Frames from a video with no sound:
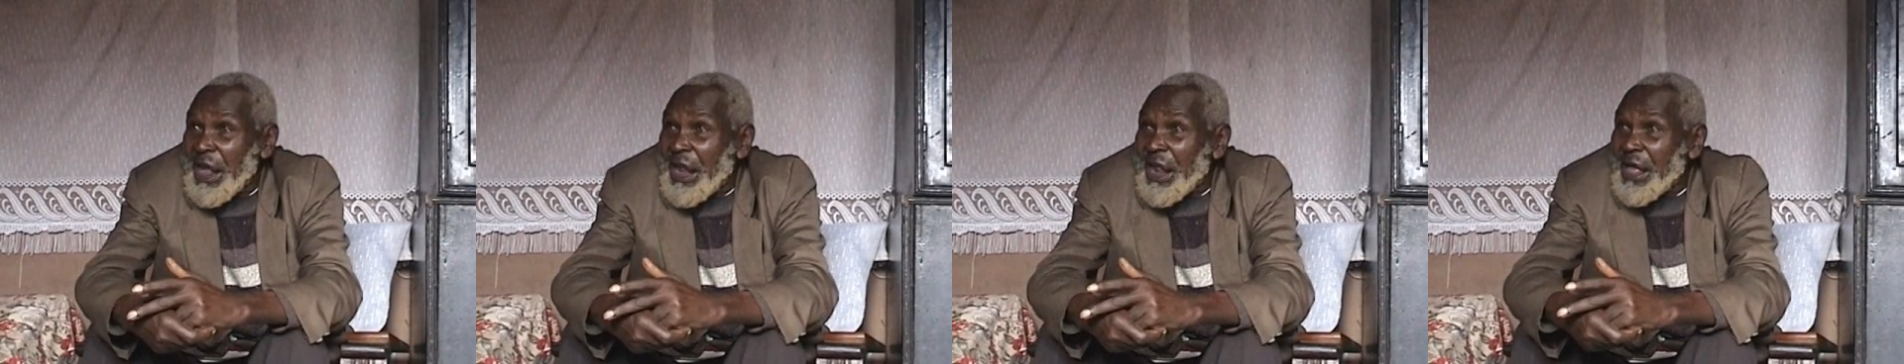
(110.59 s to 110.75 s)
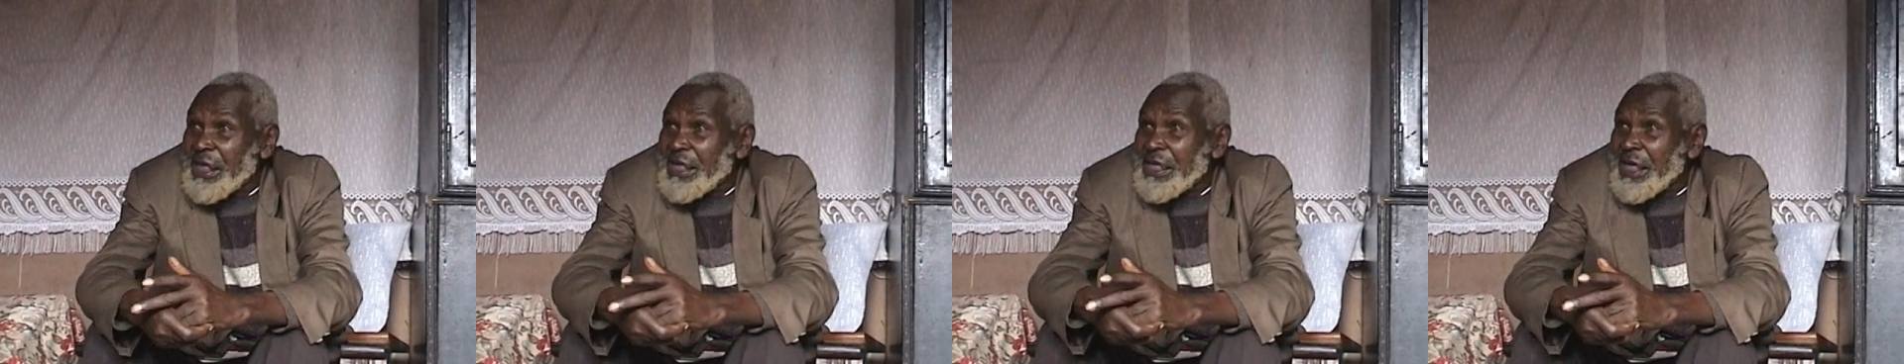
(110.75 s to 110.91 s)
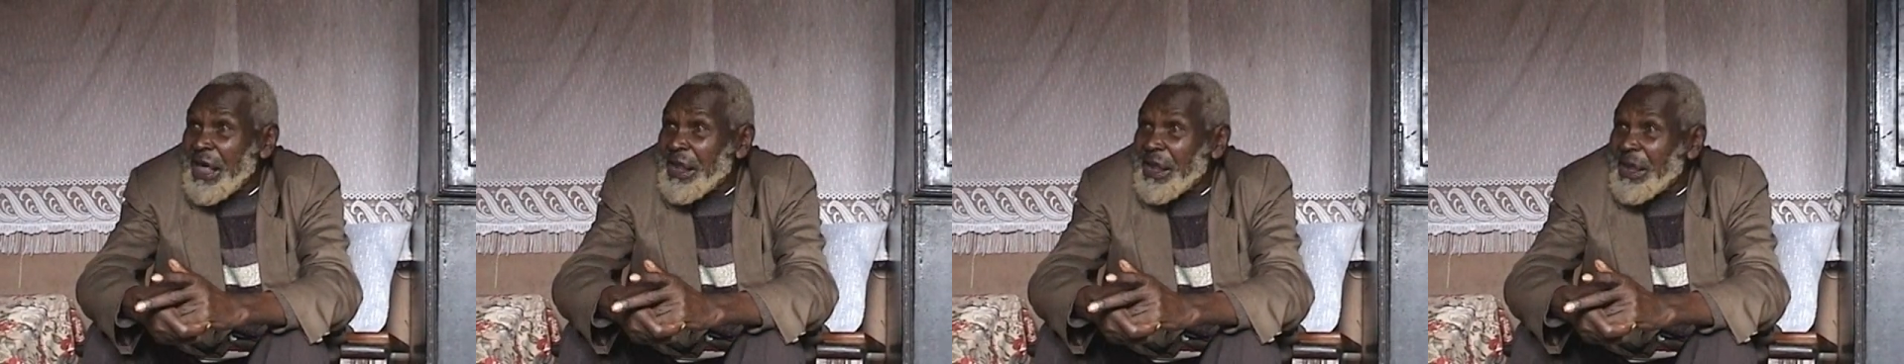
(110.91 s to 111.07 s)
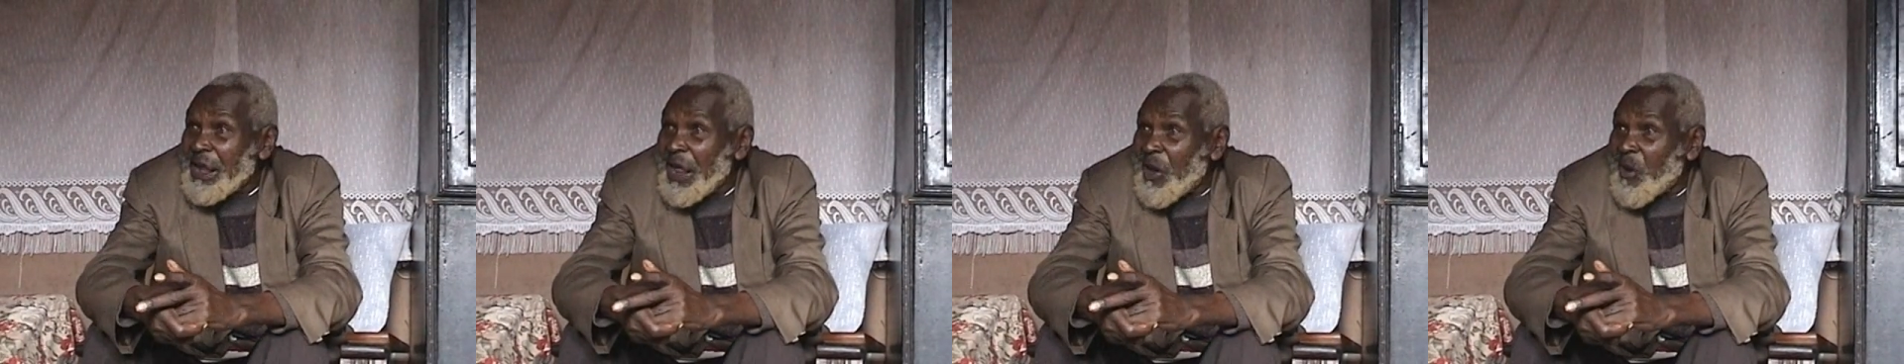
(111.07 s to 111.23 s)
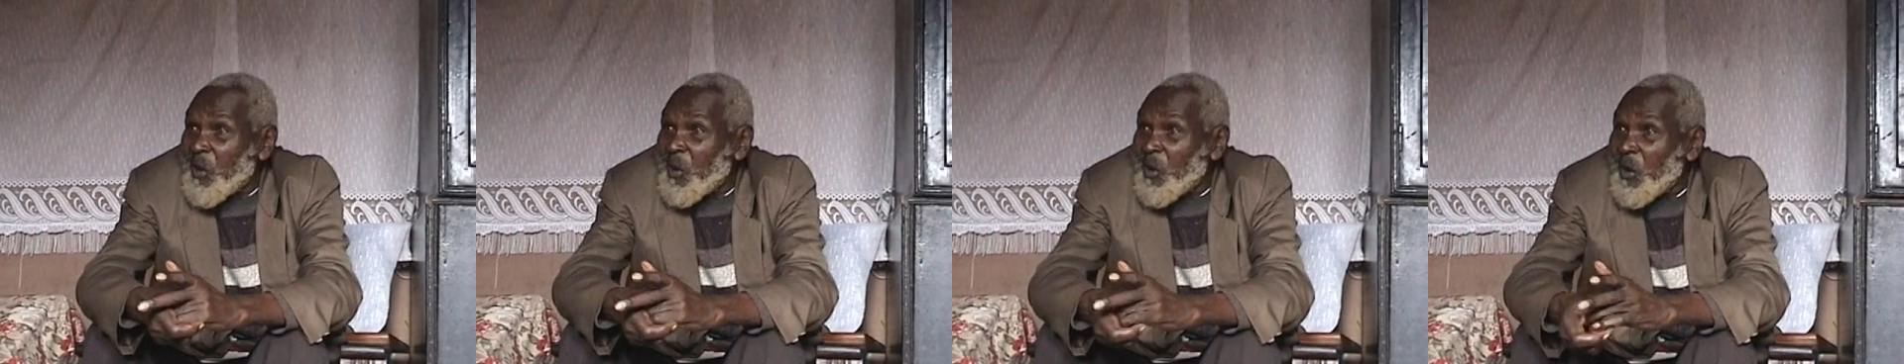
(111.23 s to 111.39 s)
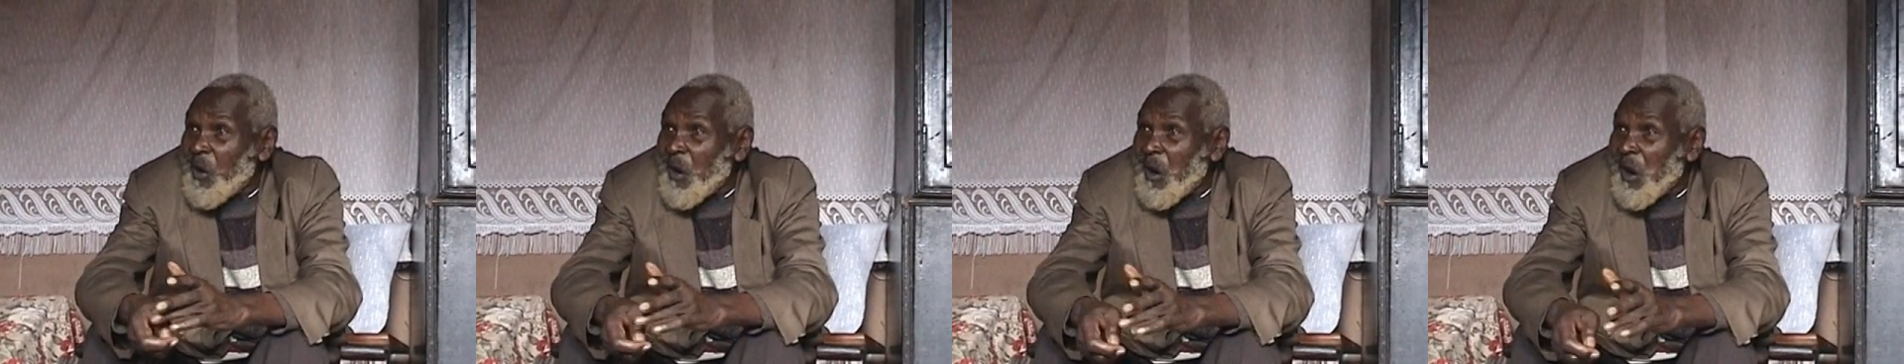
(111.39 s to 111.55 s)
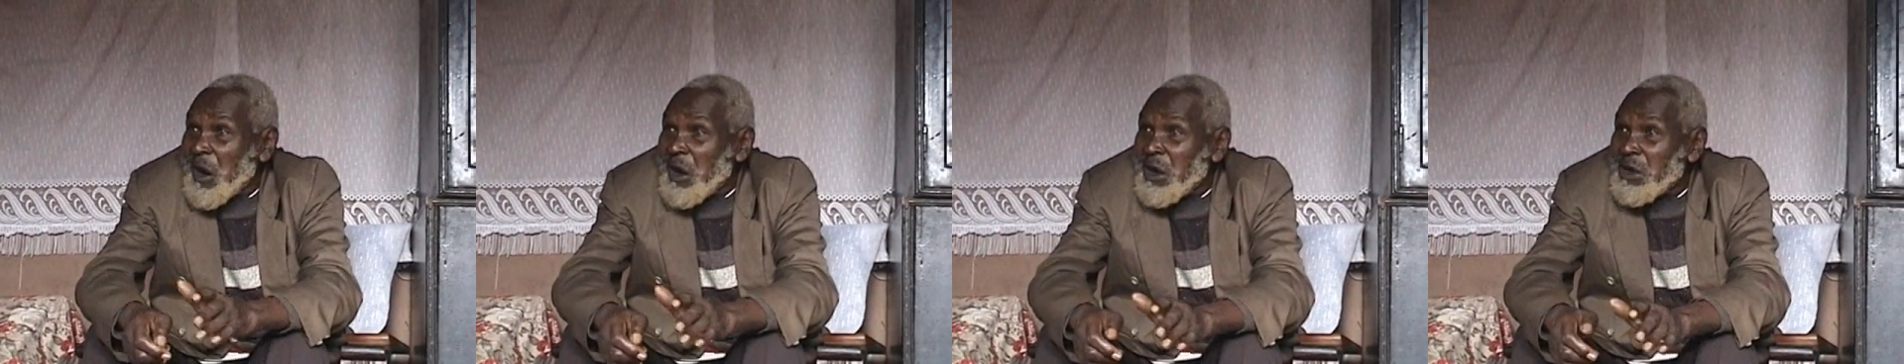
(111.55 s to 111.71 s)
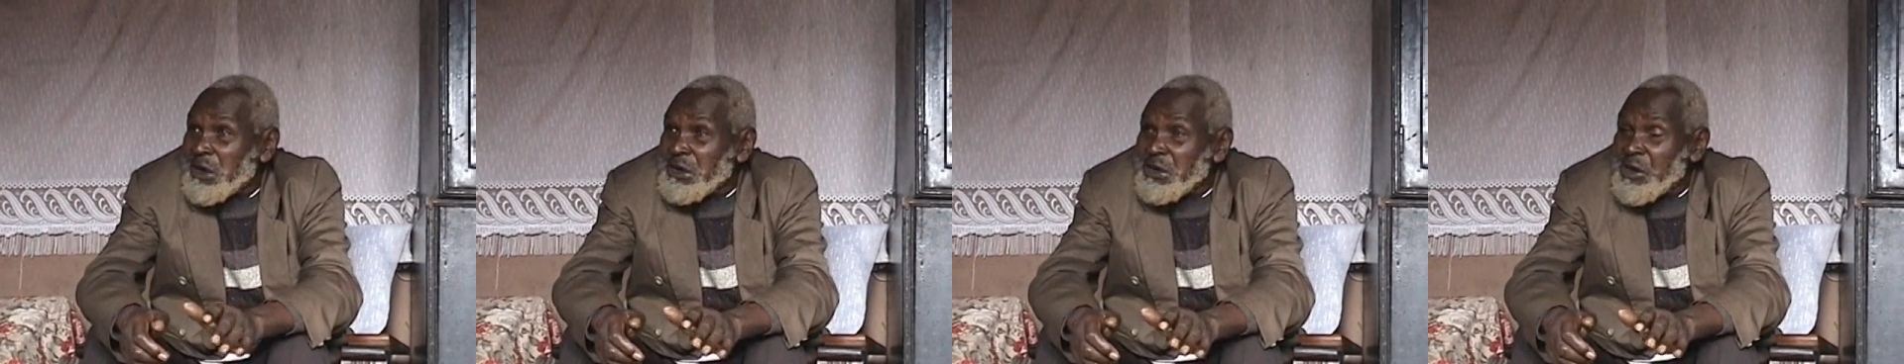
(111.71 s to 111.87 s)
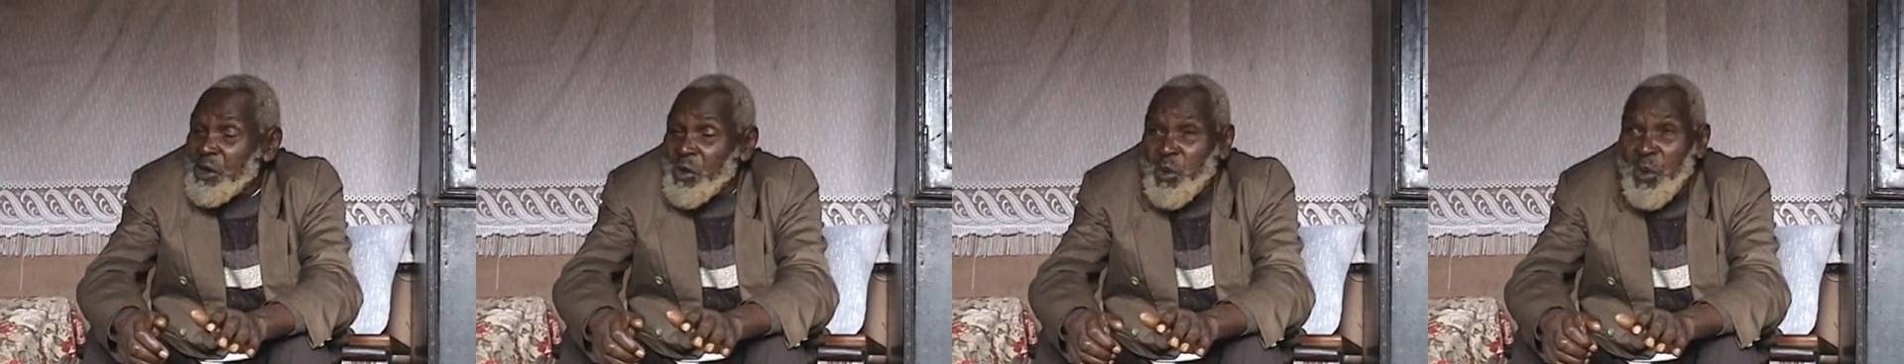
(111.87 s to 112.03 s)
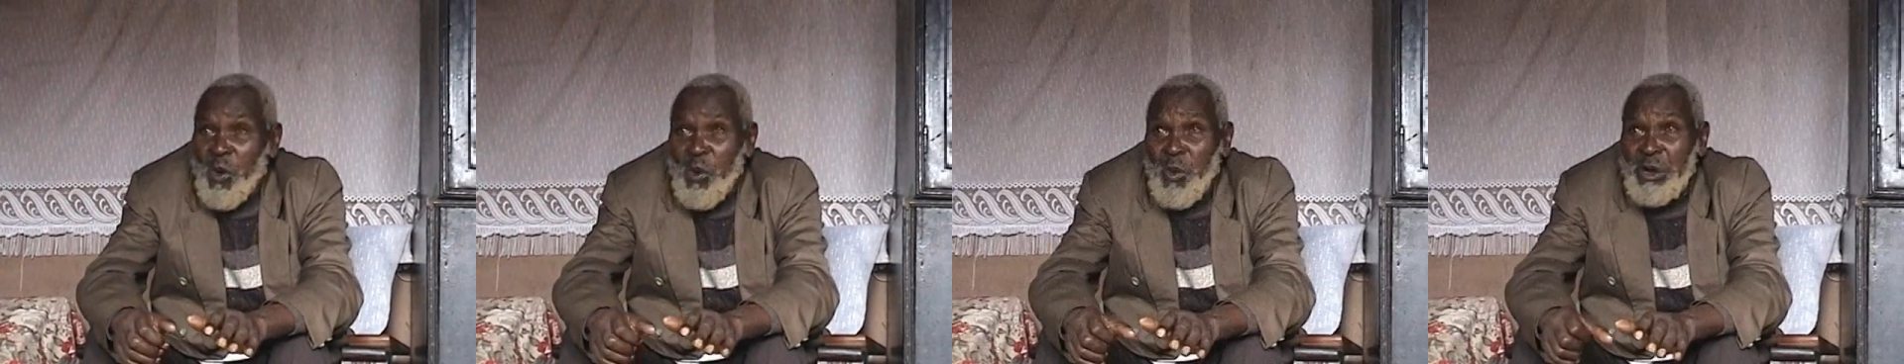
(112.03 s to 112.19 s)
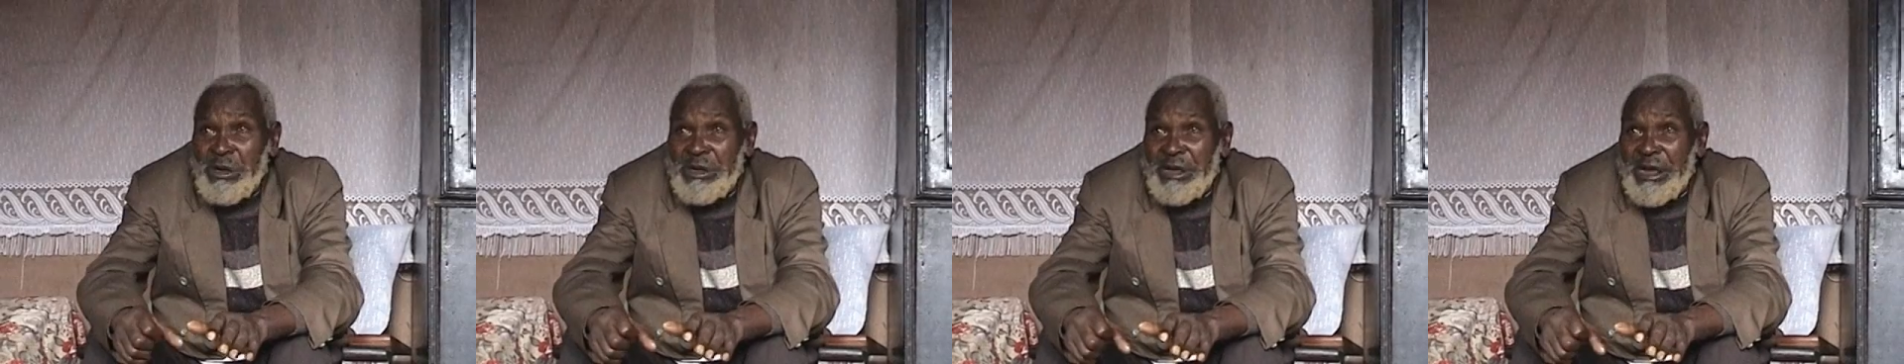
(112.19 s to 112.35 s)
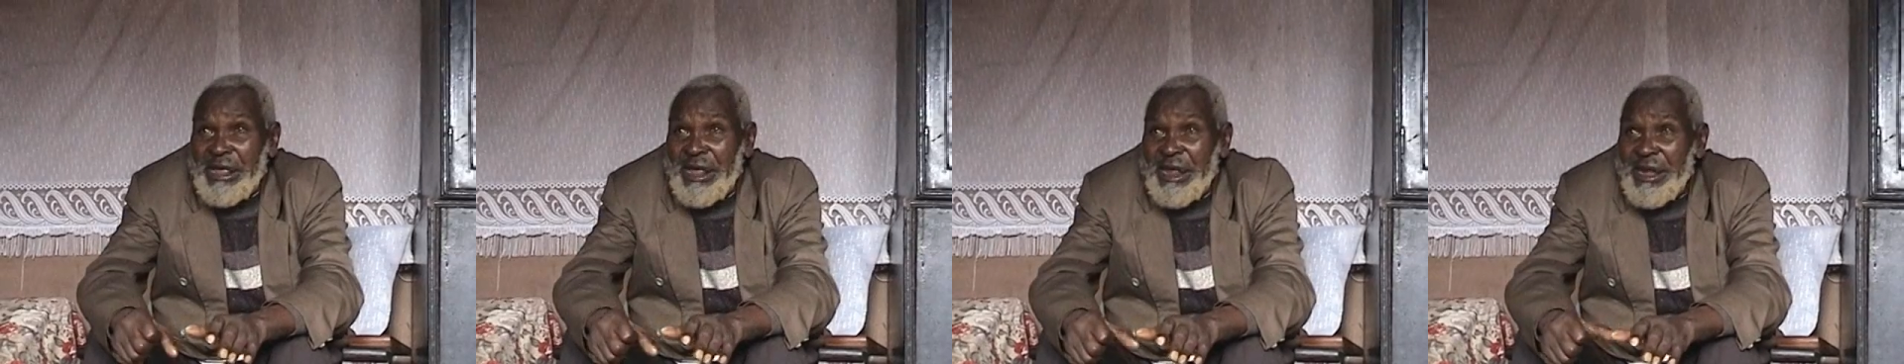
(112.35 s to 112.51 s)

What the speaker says: I was loyal to the government,